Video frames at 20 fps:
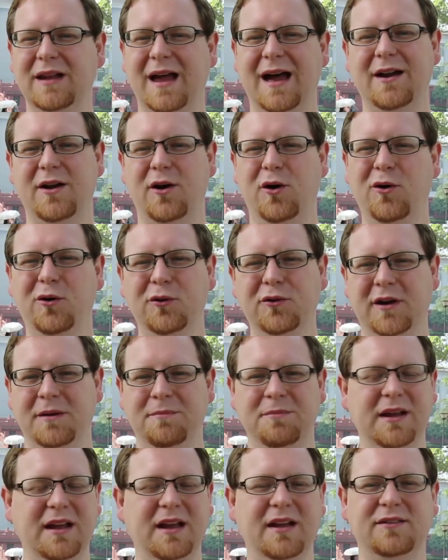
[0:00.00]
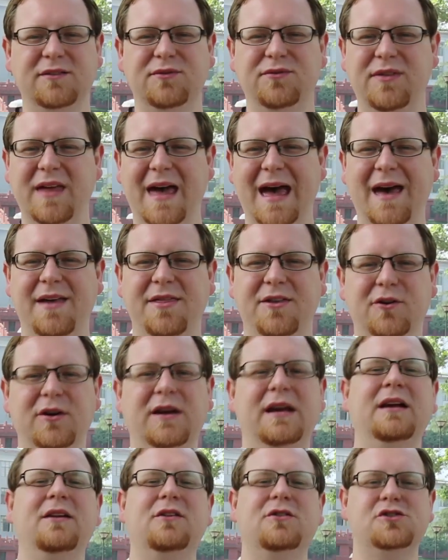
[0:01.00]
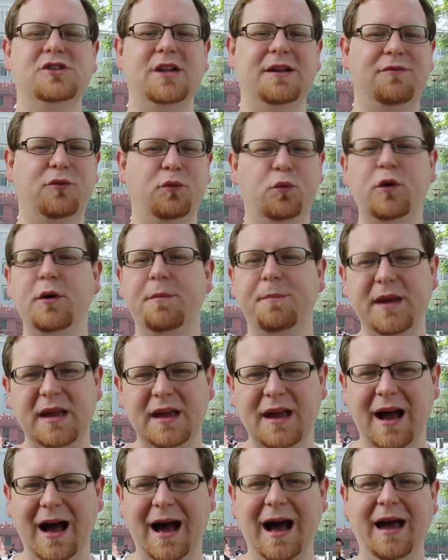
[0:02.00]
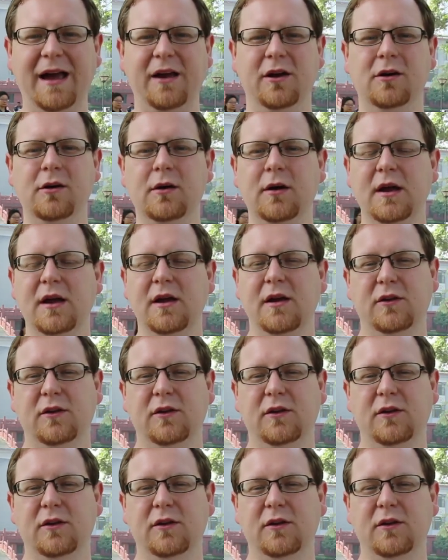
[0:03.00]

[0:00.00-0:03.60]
lot older, and because of that, their English level will be higher,